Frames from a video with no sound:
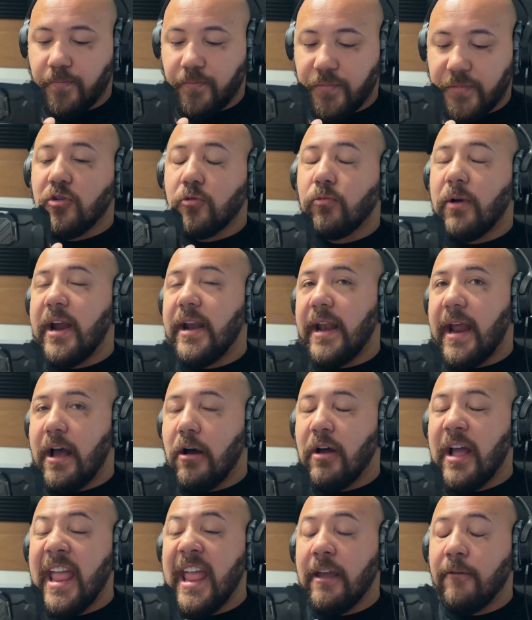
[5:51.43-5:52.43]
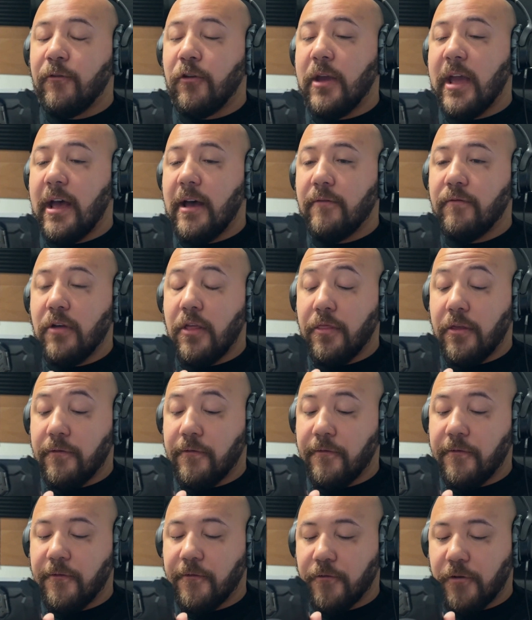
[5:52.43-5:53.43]
So right now, if you have the
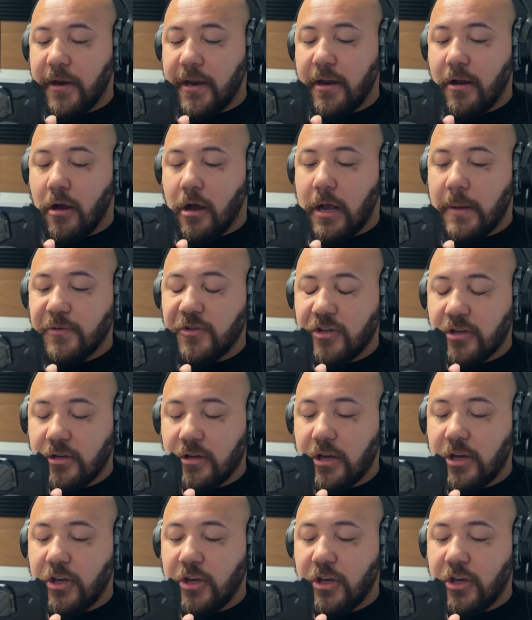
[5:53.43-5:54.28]
free option,